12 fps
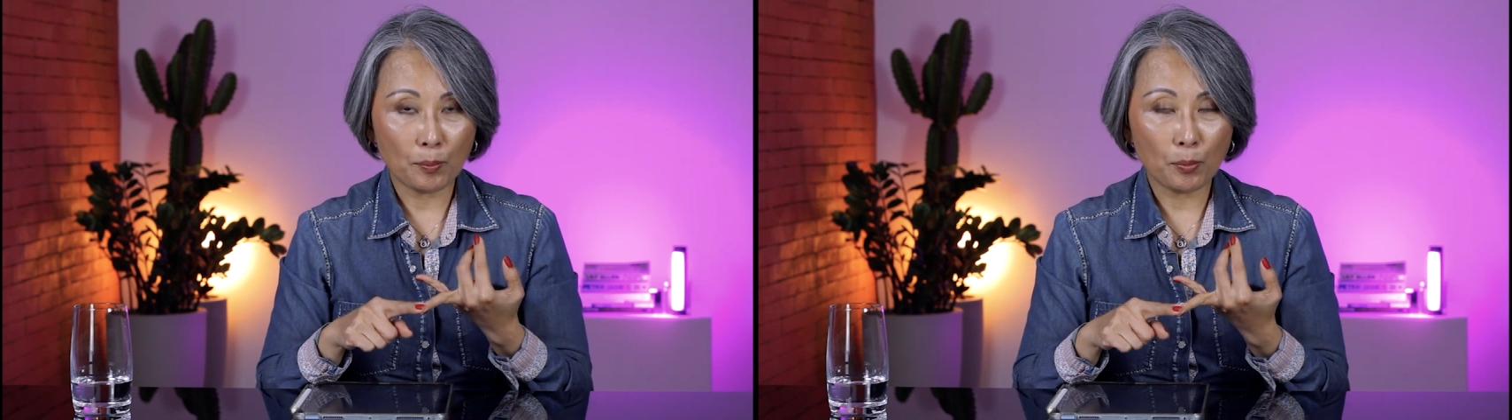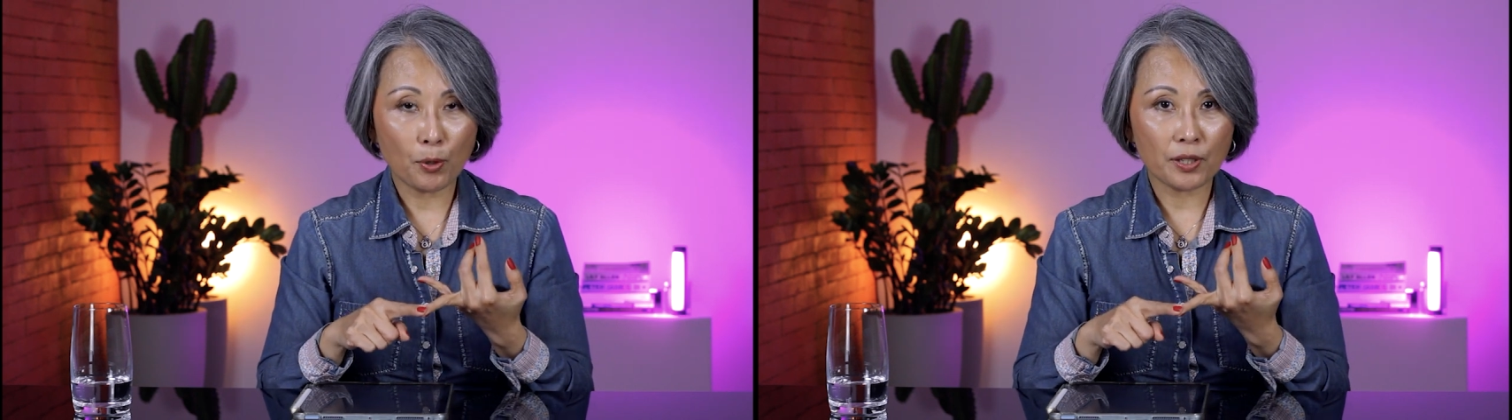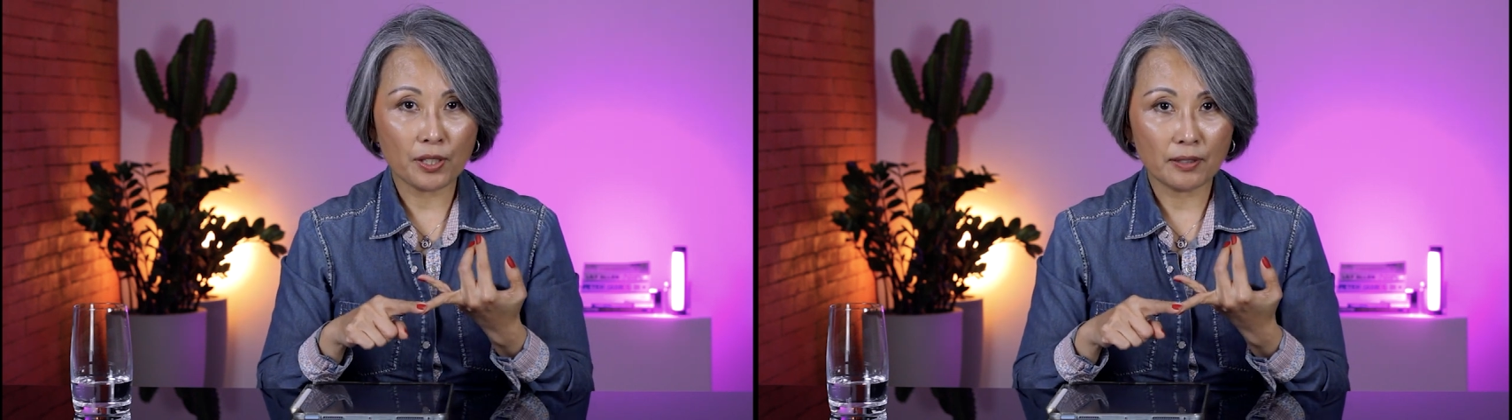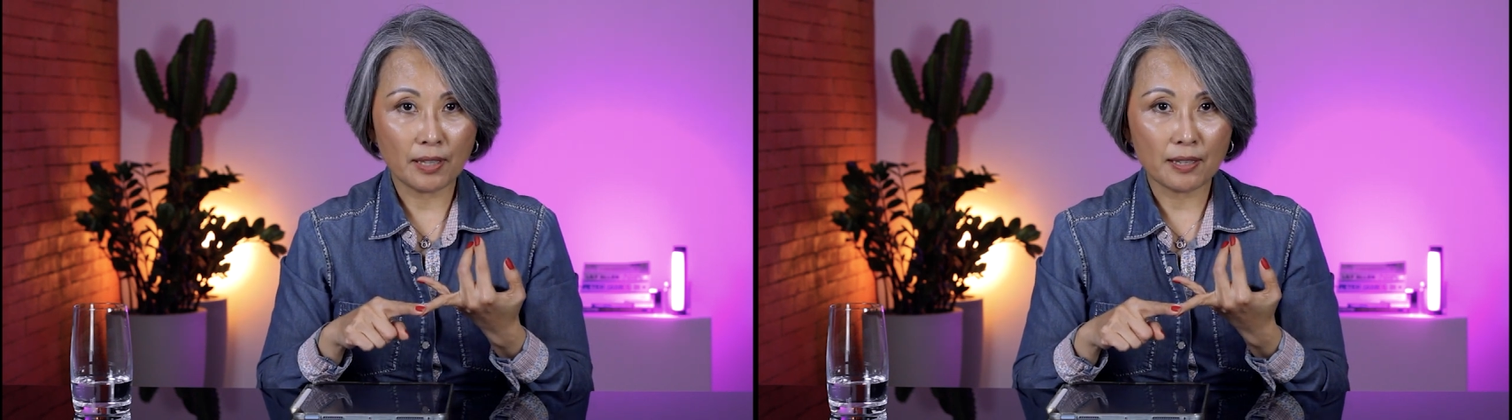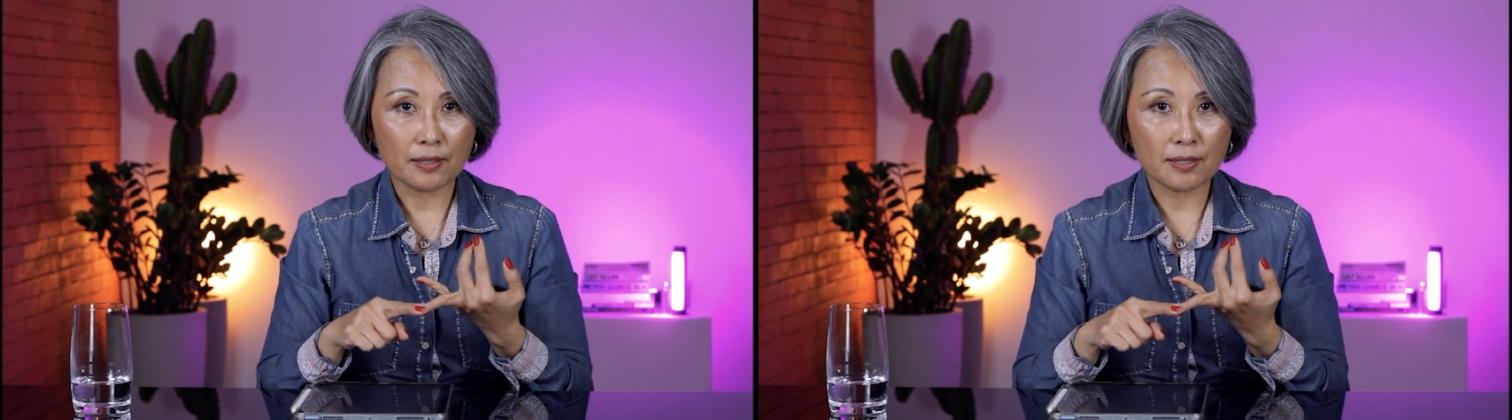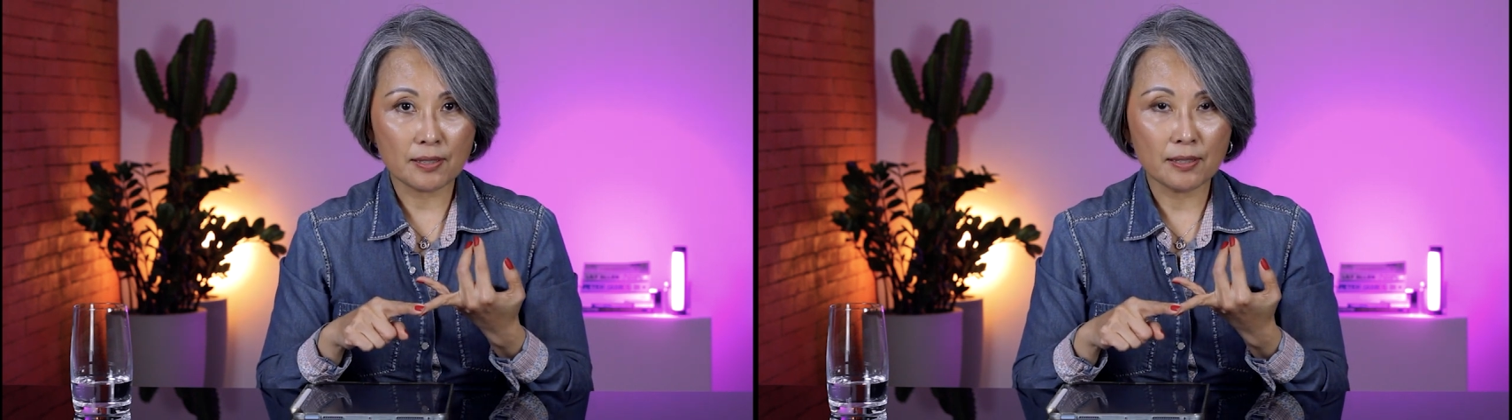important
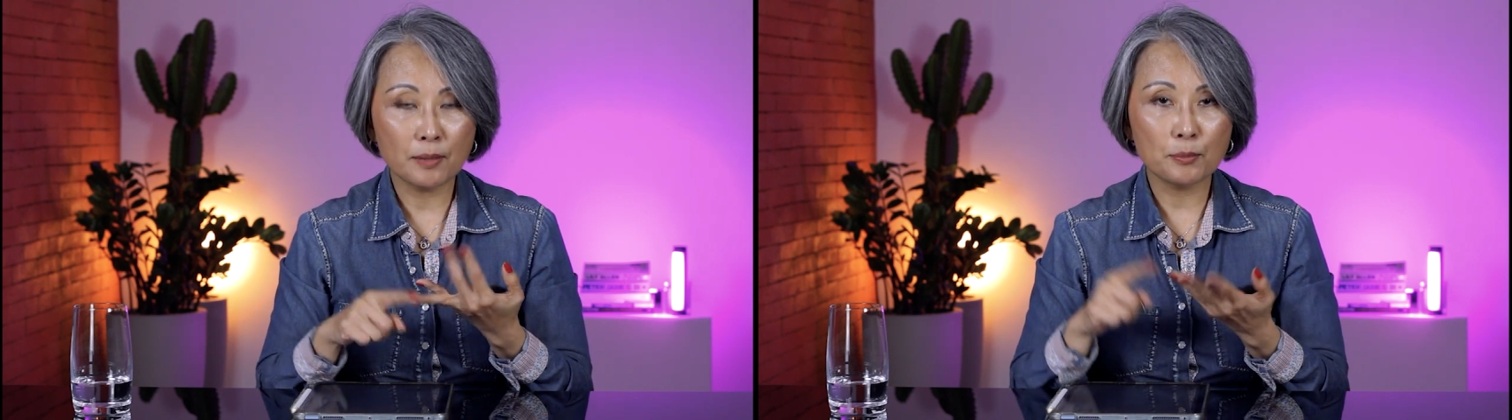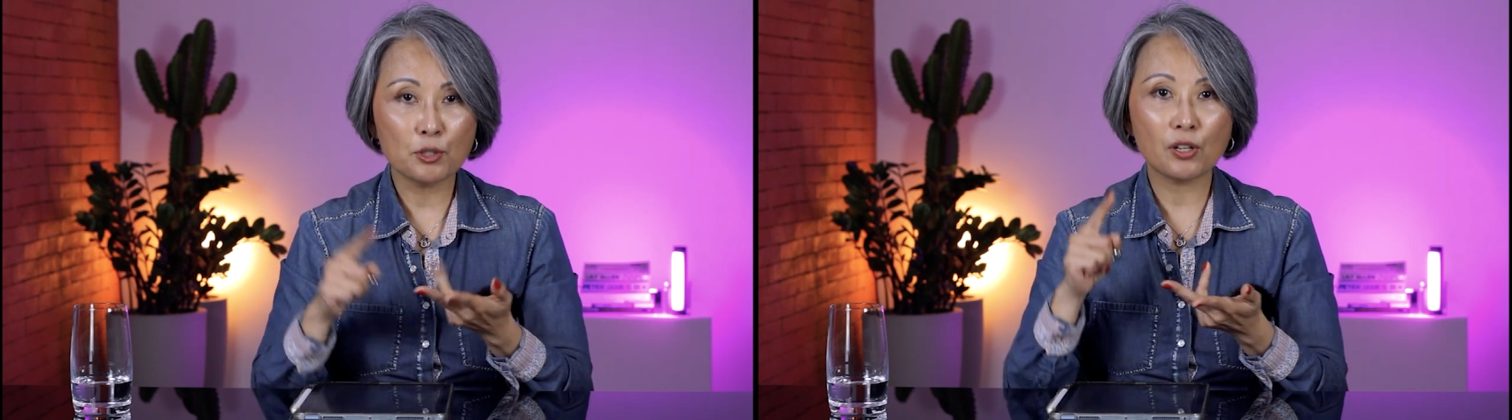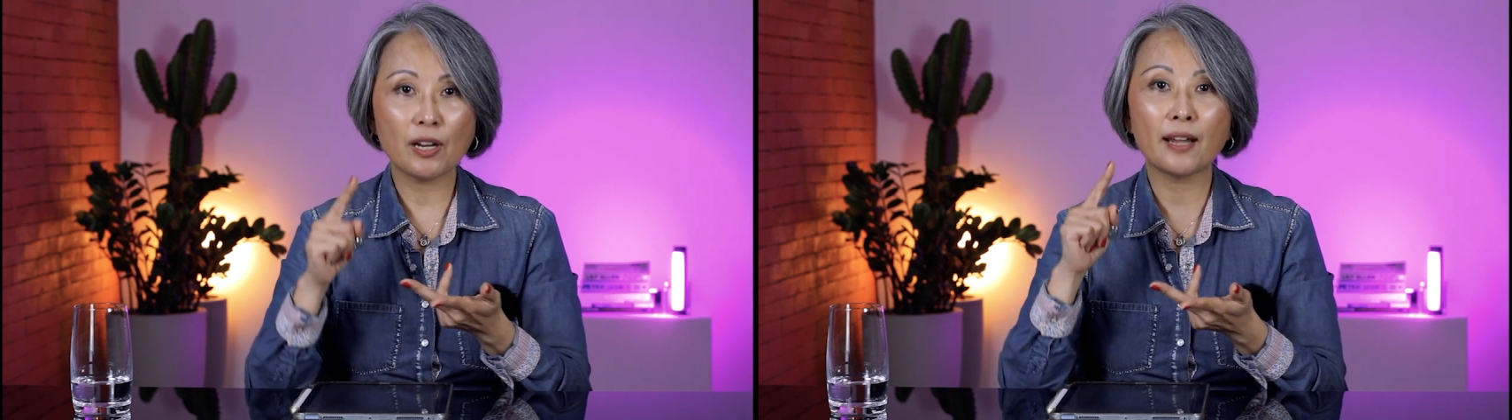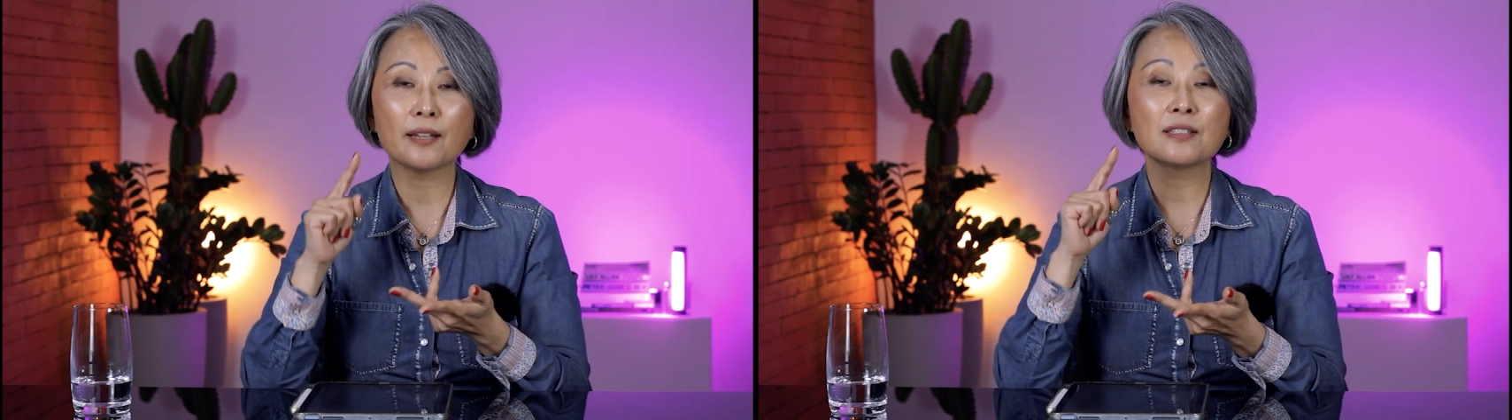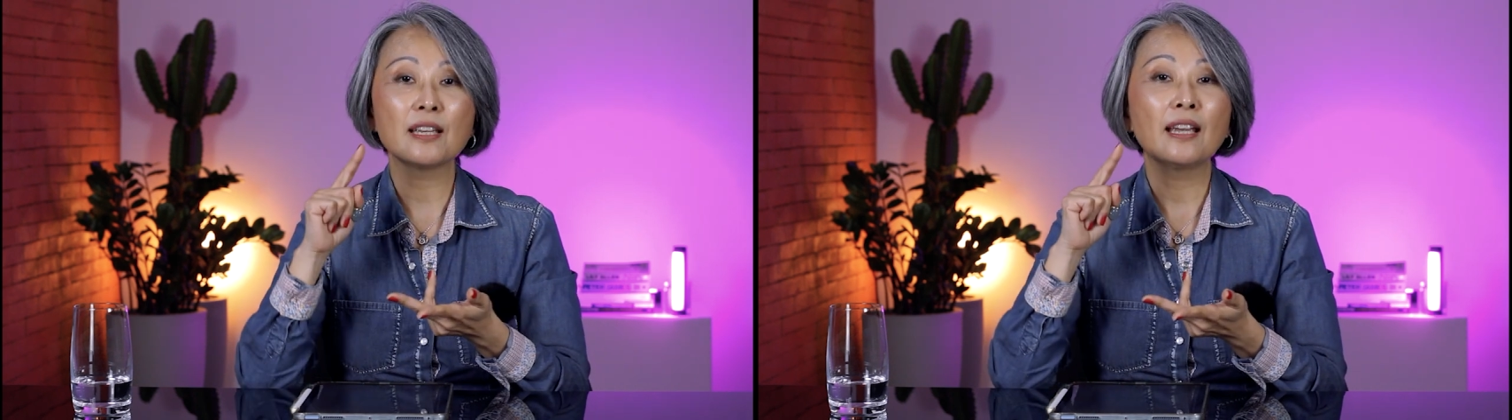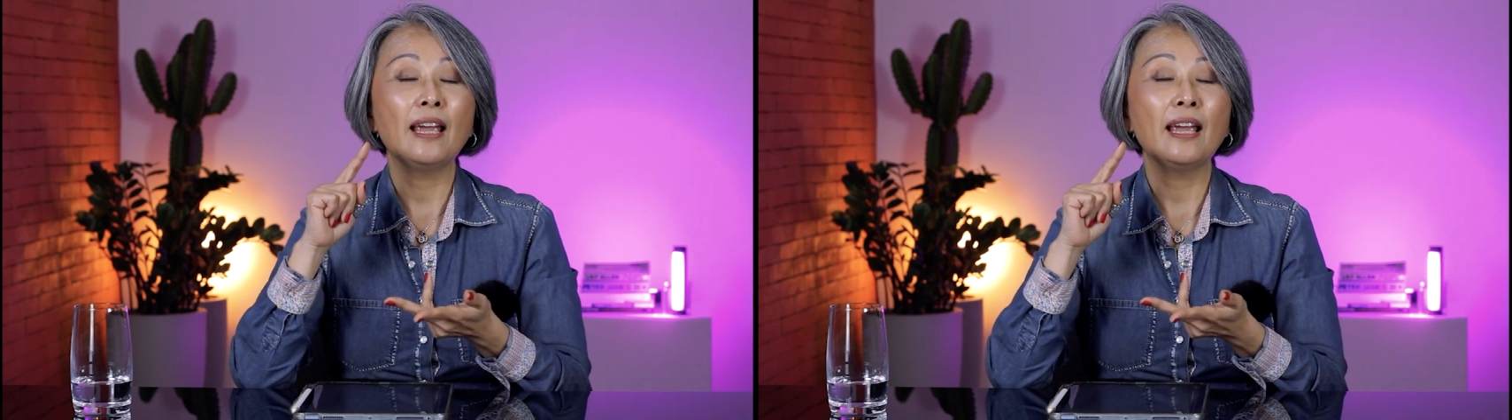than the subject,